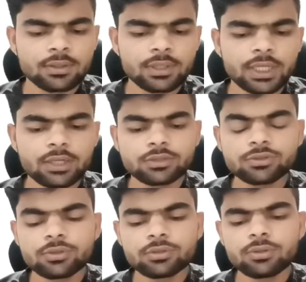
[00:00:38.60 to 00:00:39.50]
Let's go
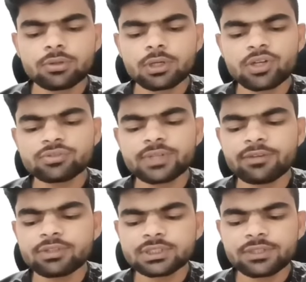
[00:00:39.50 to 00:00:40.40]
to localhost
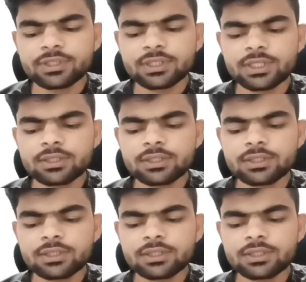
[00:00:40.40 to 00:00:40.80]
5173.